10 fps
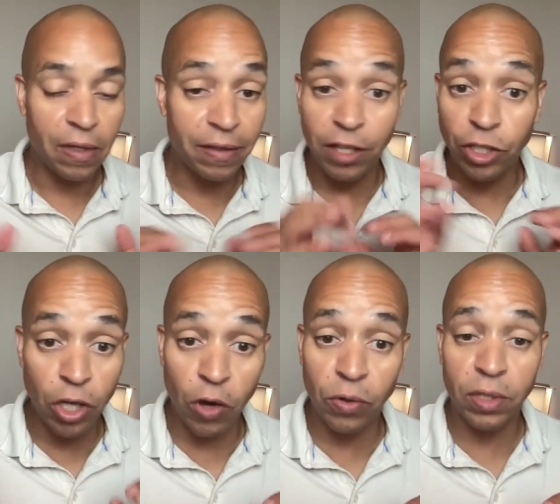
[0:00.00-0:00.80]
the
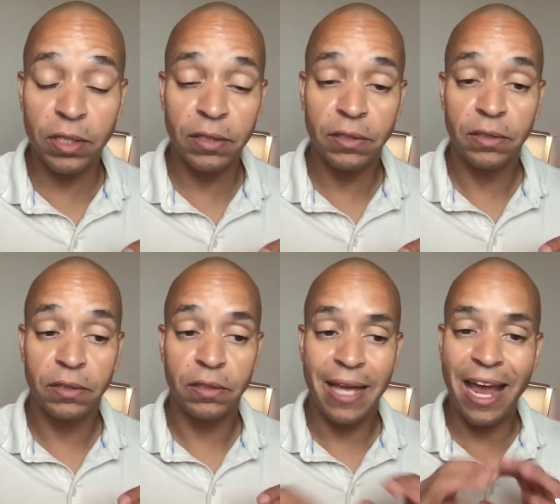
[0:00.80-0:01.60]
yolk,
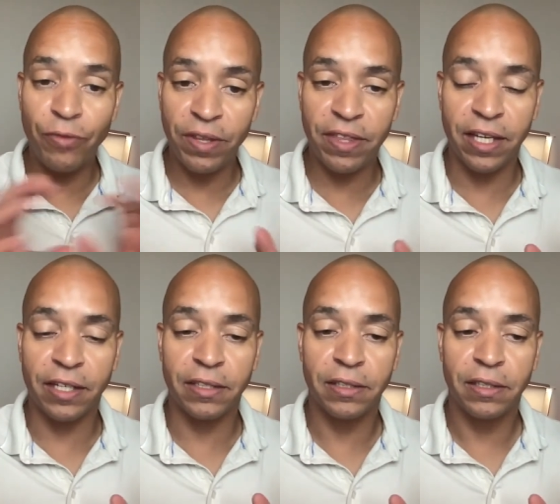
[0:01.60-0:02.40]

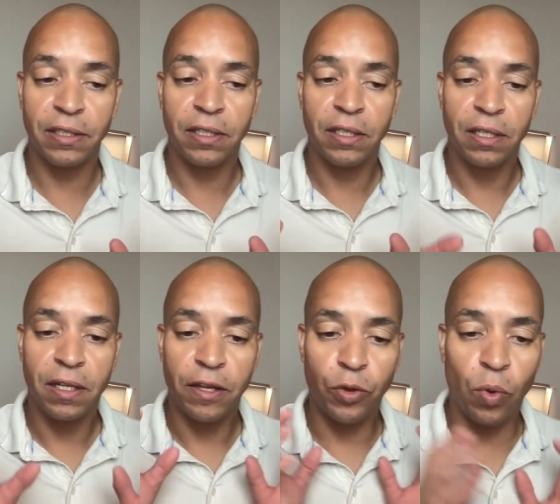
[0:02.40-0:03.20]
everything.
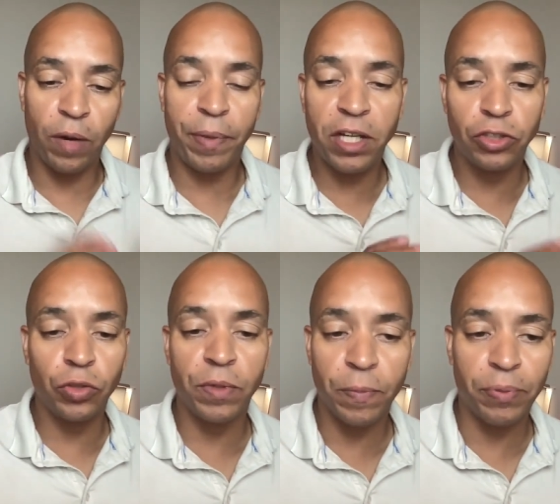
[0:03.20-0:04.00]
You want to be
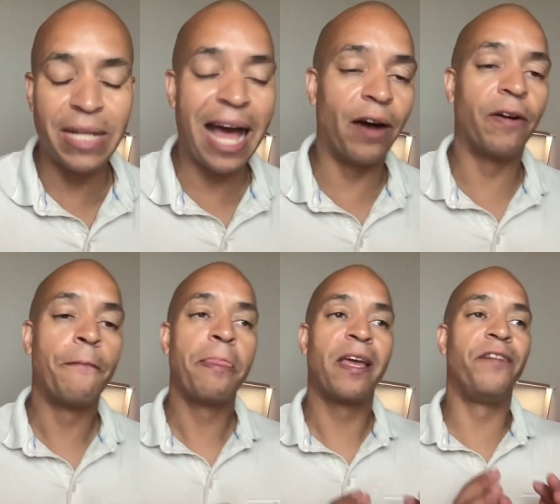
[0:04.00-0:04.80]
consuming the now.
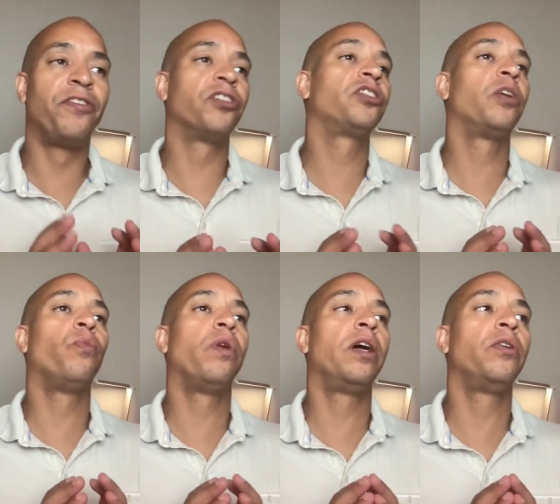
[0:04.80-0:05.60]
If you're
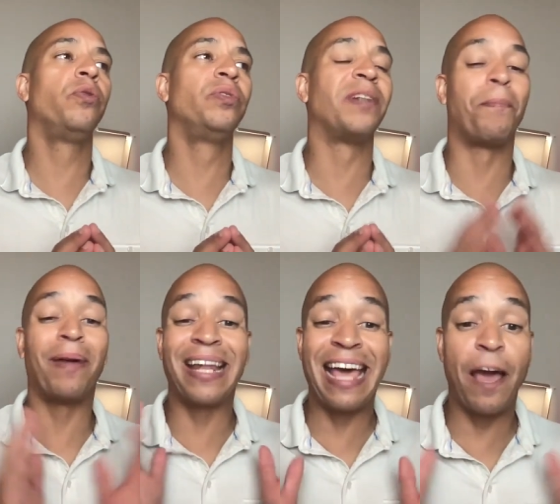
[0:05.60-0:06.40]
someone who's a
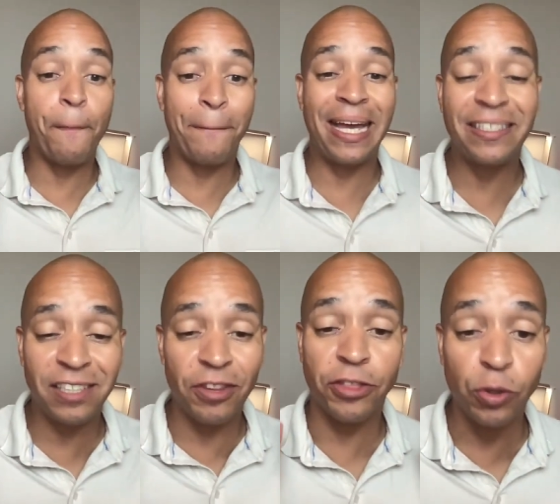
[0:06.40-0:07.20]
plant-based
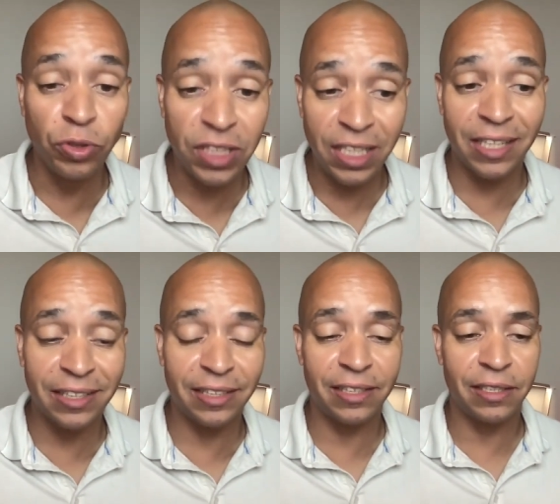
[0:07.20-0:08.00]

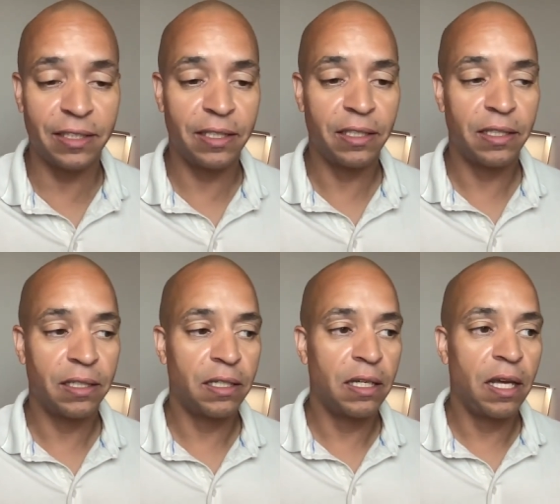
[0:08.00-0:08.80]
enthusiast,
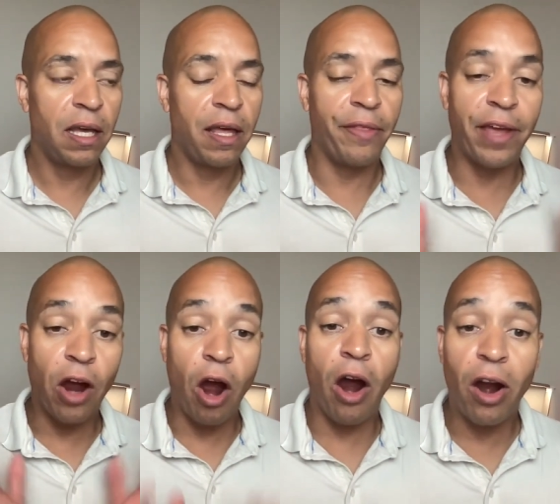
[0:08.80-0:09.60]

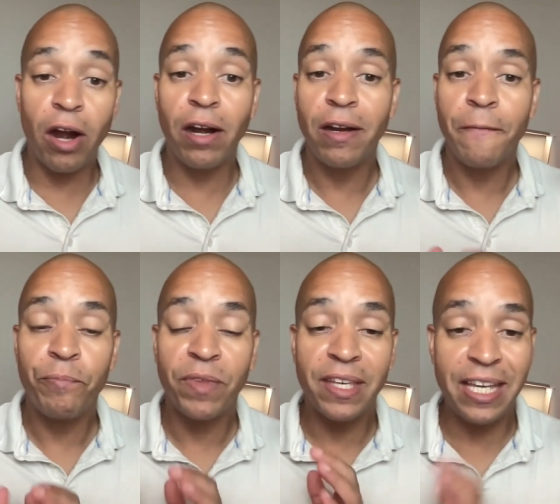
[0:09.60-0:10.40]
there are
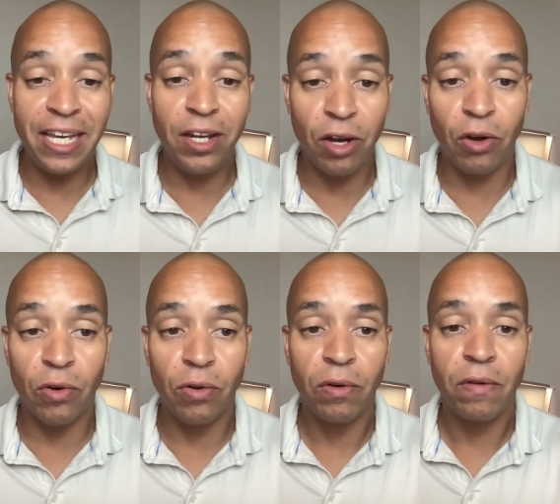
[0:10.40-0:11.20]

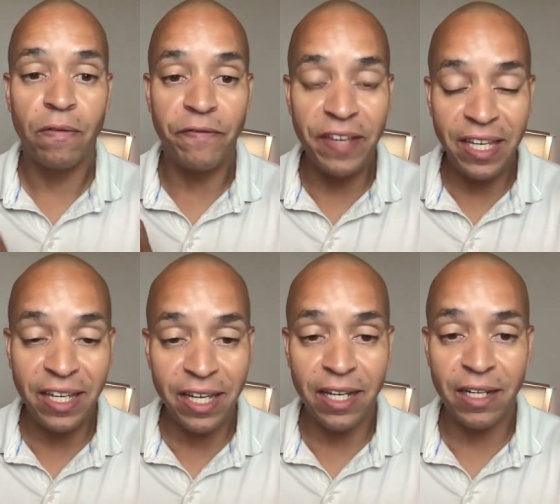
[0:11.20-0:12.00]
keto,
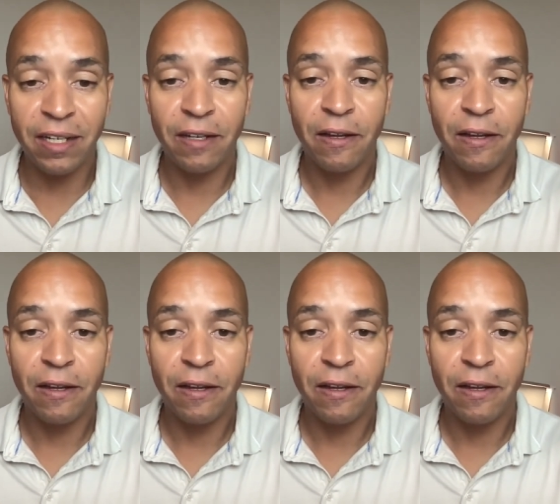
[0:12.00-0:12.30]
vegan